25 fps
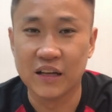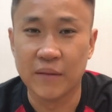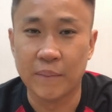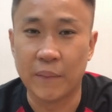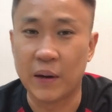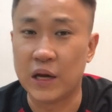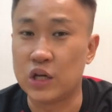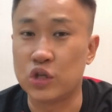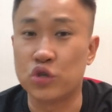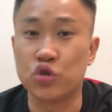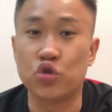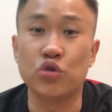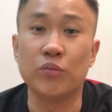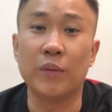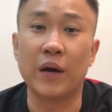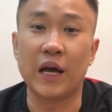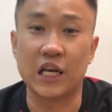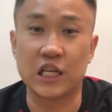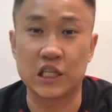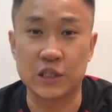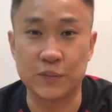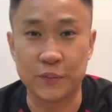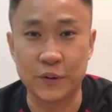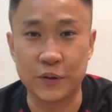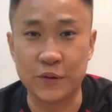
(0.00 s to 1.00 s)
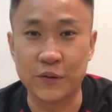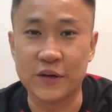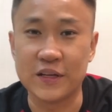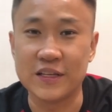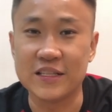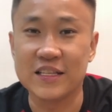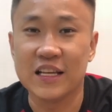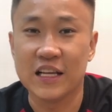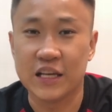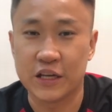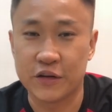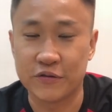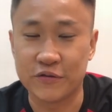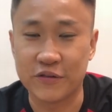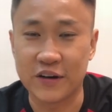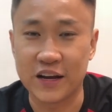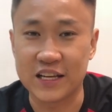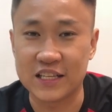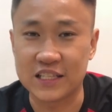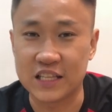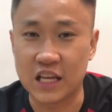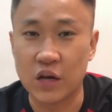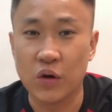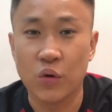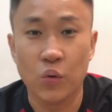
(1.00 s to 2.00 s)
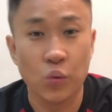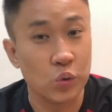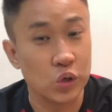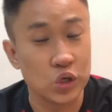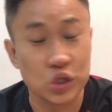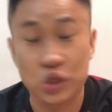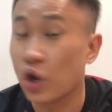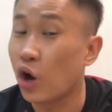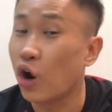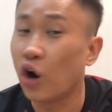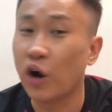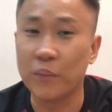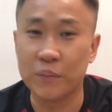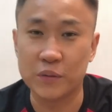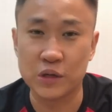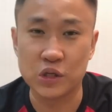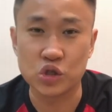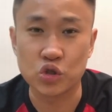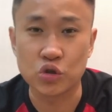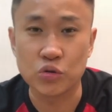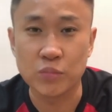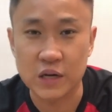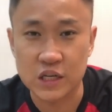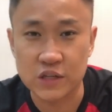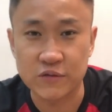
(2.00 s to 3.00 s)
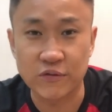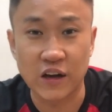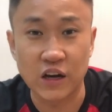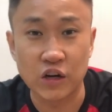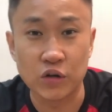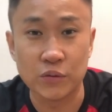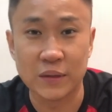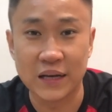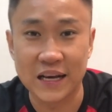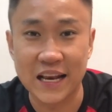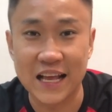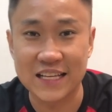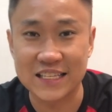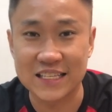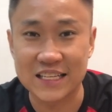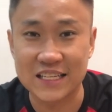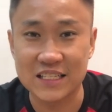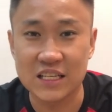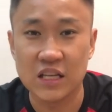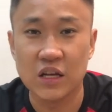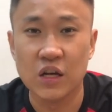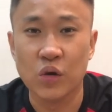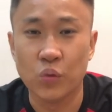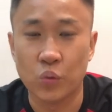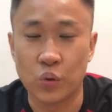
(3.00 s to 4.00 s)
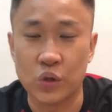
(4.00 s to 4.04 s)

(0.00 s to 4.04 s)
But it's through my experience in real estate, which taught me so much valuable lessons,